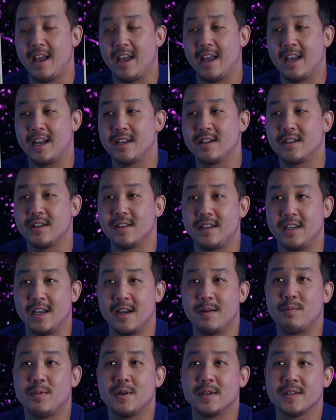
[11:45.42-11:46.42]
And the
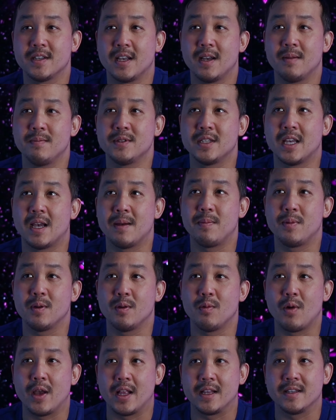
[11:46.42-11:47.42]
Empress comes up
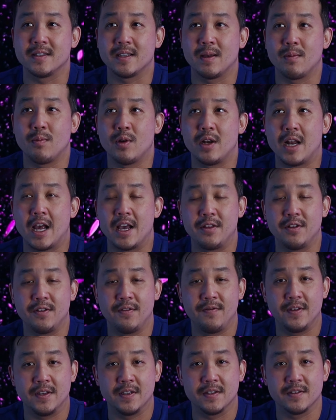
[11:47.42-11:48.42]
when someone either
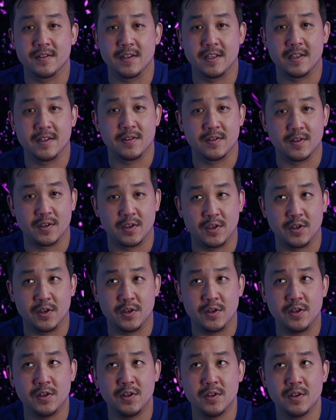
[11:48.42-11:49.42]
feels
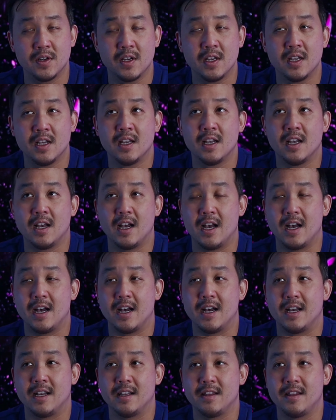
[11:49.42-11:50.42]
insecure,
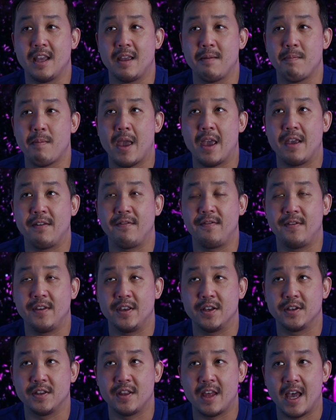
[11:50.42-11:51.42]
uh, they may
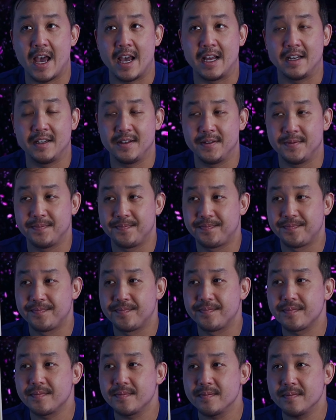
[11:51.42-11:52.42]
feel that,
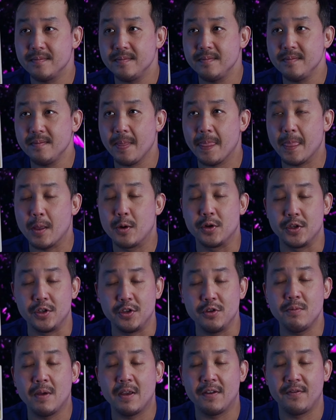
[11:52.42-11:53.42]
or
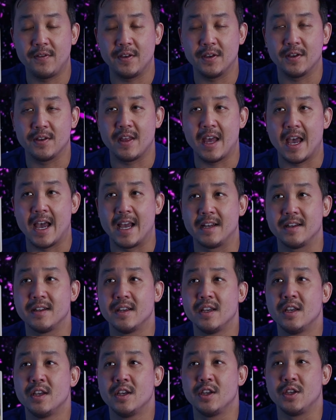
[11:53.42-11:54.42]
you may feel that
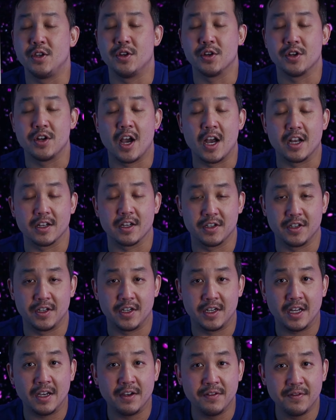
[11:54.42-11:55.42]
you're not good
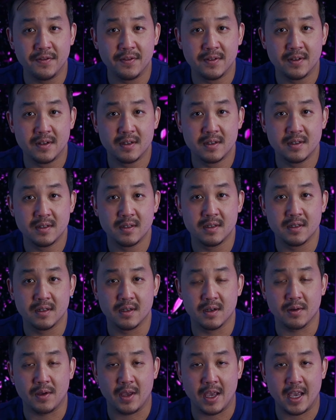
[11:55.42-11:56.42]
enough,
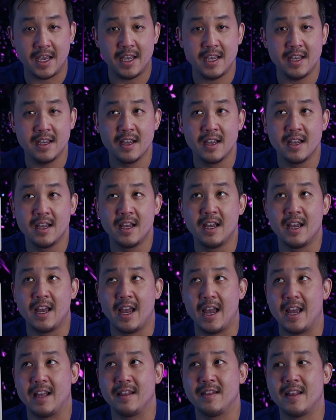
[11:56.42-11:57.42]
okay?
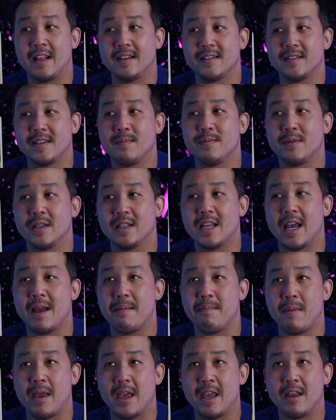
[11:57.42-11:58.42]
And that's something that
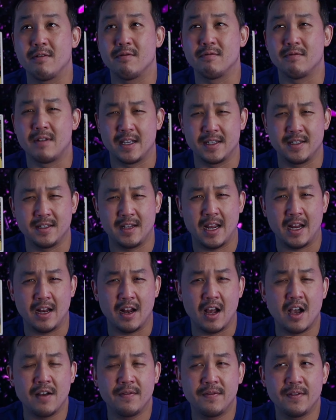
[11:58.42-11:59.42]
may resonate
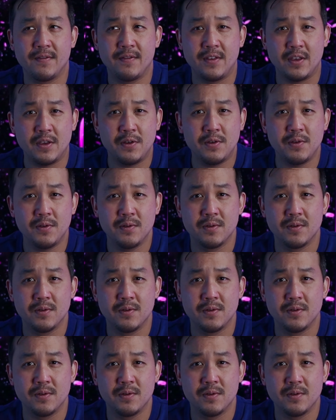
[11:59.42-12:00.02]
off of you,